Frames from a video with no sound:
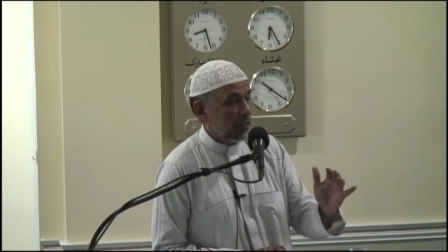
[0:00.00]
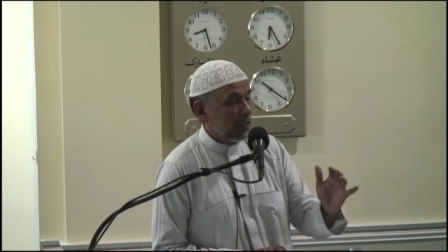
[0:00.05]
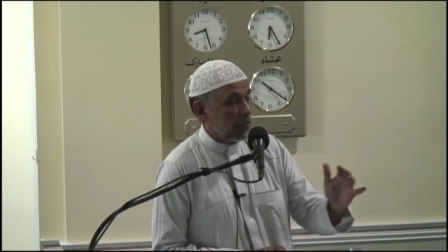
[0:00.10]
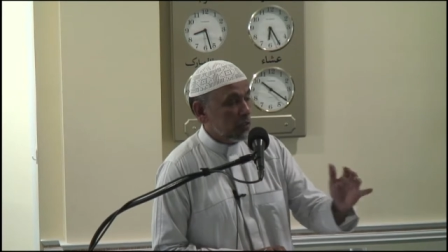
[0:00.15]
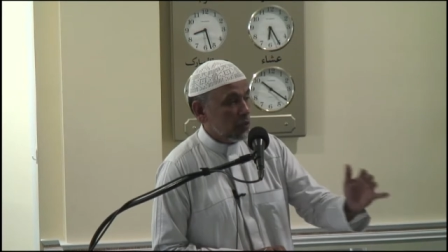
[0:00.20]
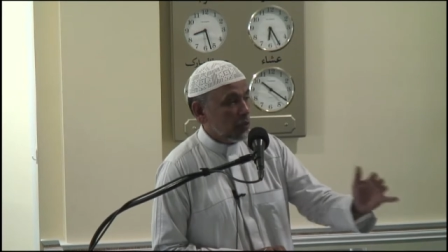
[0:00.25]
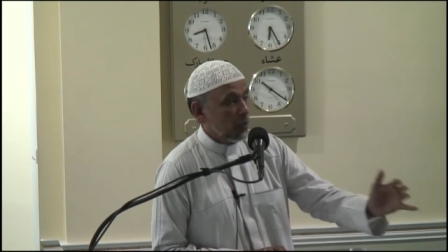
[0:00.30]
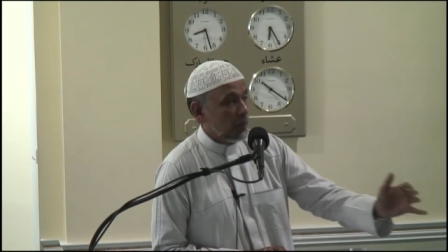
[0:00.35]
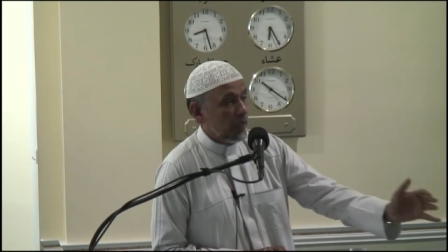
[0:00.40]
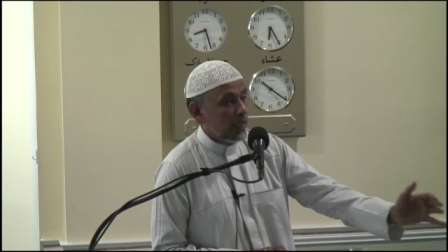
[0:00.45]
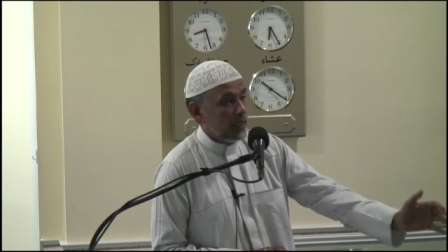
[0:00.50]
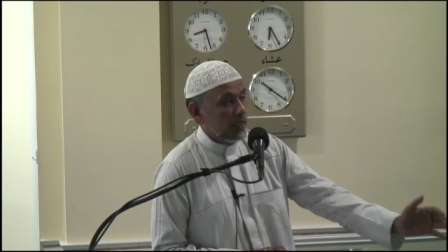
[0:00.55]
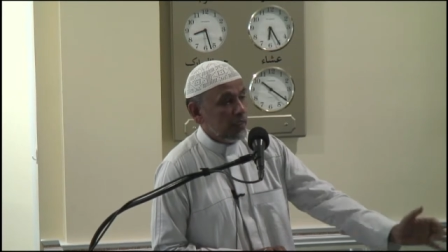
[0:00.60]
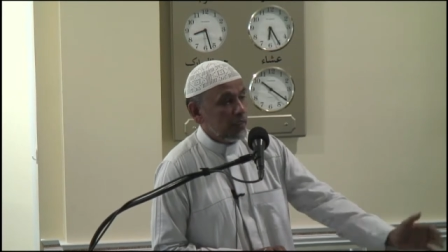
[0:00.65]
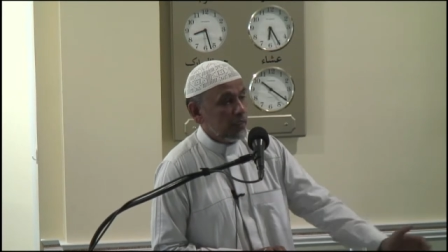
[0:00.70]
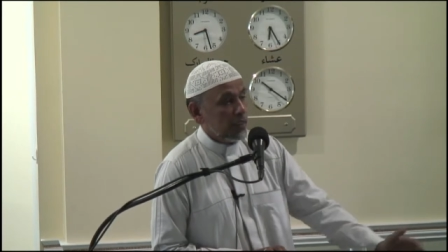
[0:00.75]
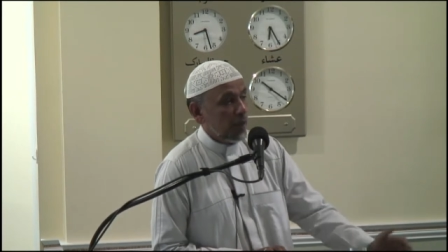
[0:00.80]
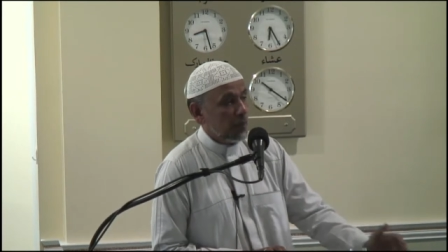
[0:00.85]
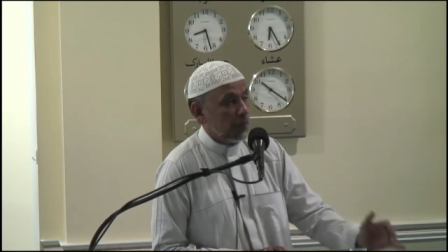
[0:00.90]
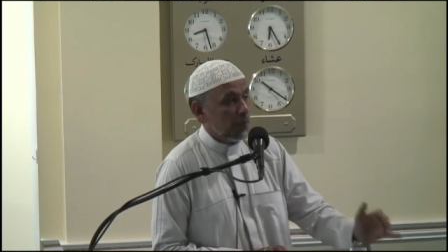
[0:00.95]
and so many
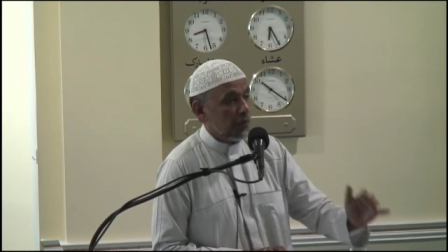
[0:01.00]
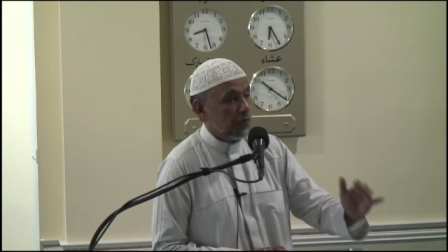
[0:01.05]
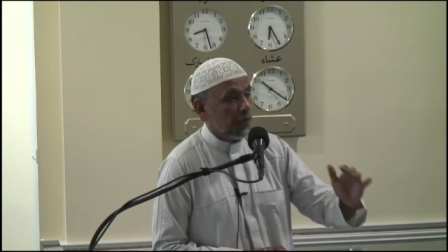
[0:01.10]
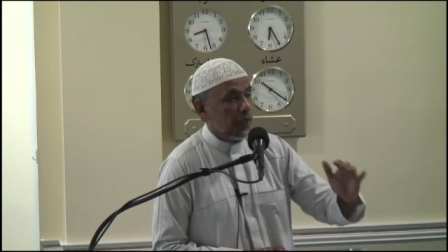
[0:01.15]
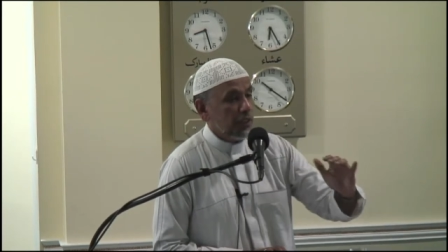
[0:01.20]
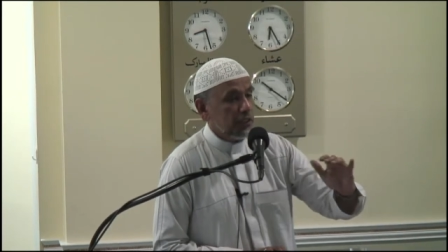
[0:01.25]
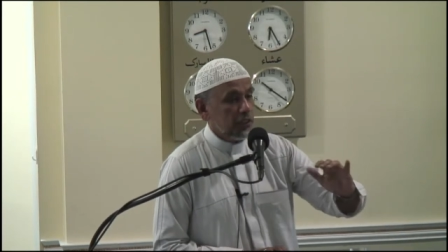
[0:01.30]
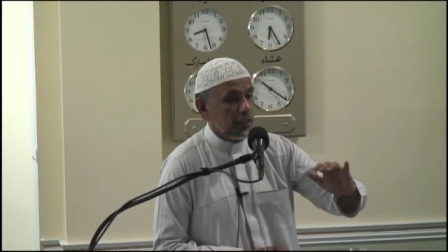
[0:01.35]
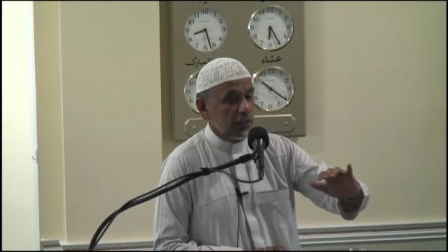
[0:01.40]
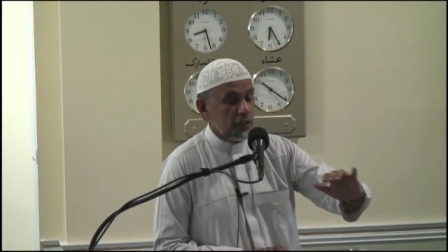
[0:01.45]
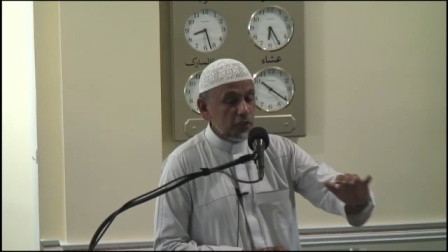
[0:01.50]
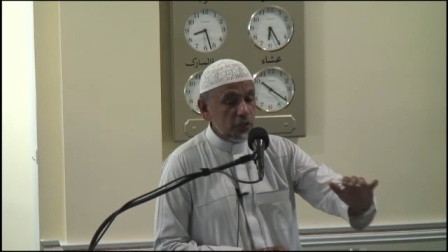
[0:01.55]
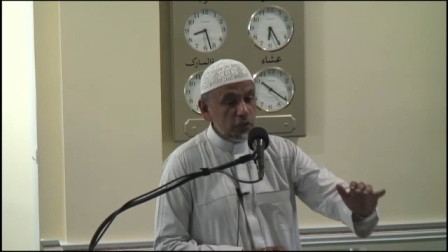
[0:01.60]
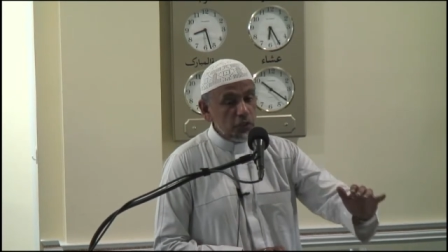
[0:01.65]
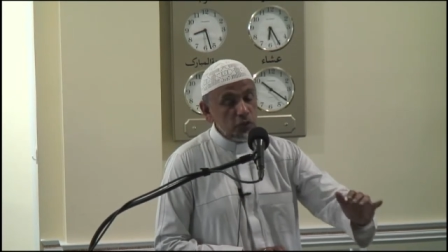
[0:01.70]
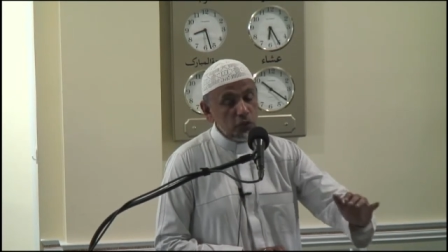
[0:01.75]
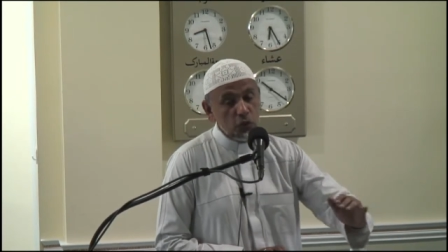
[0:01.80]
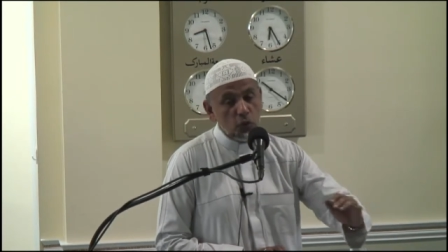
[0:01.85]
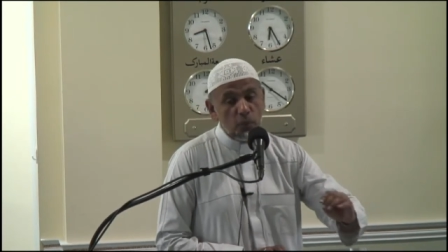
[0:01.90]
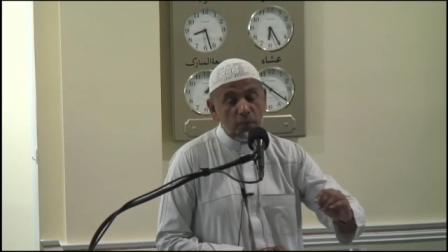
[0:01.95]
separations
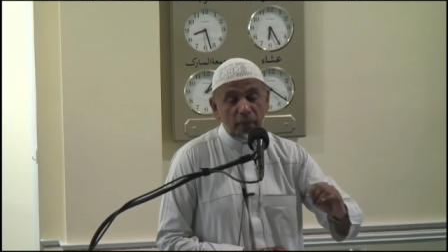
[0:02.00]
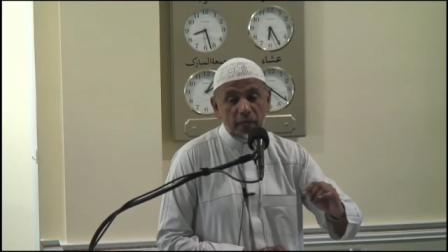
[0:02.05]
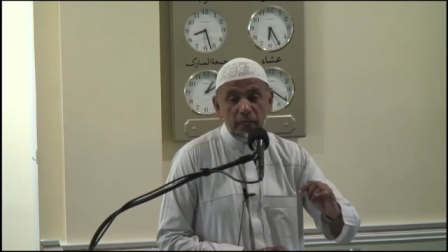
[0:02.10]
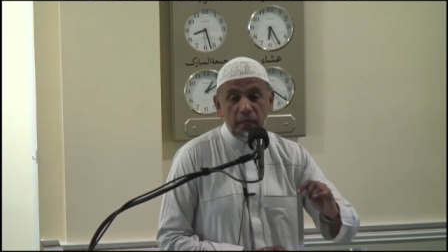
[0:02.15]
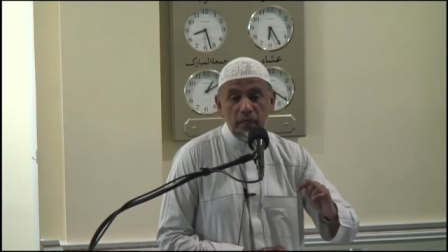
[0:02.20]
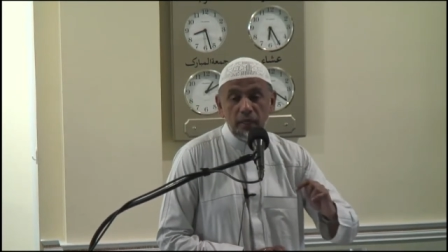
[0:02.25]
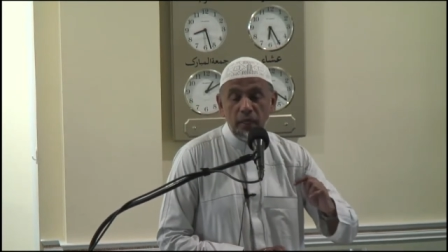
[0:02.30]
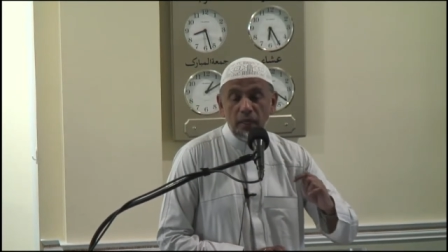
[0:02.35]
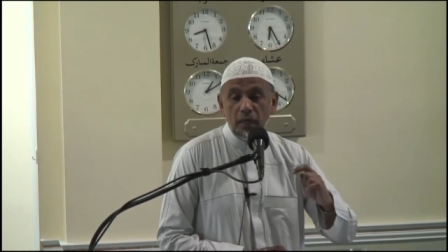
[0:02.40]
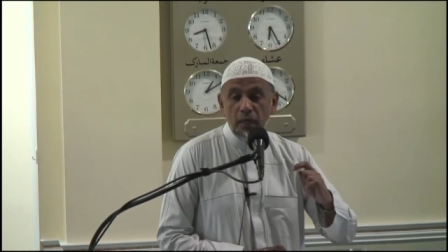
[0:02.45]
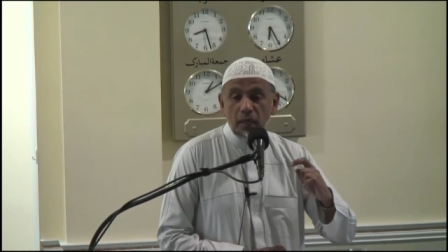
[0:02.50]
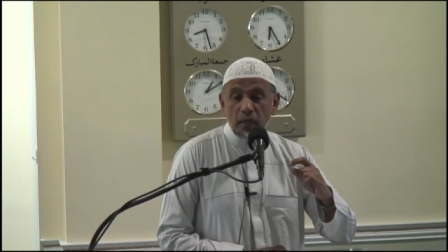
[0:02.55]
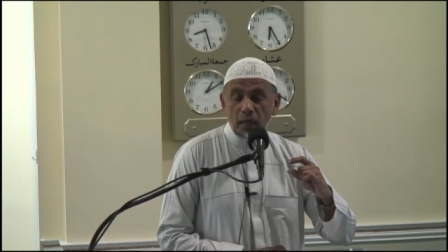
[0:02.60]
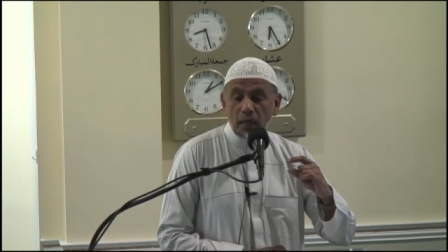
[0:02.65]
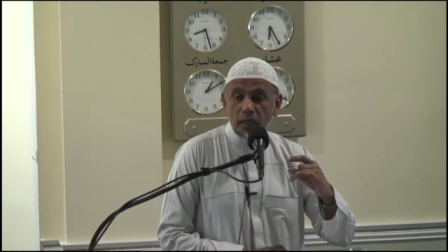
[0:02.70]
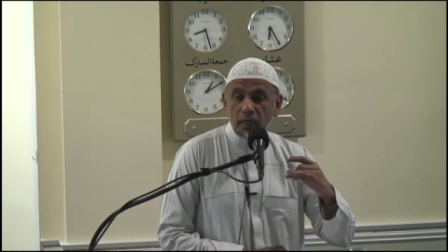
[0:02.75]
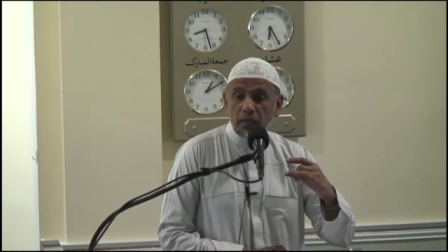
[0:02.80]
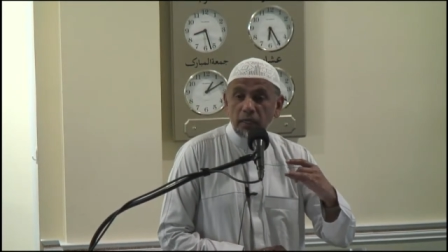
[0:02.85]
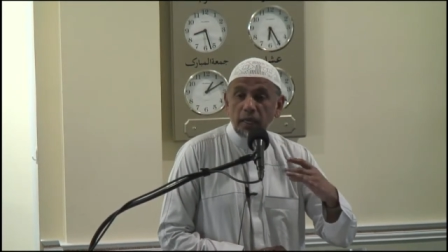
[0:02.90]
and so many uh,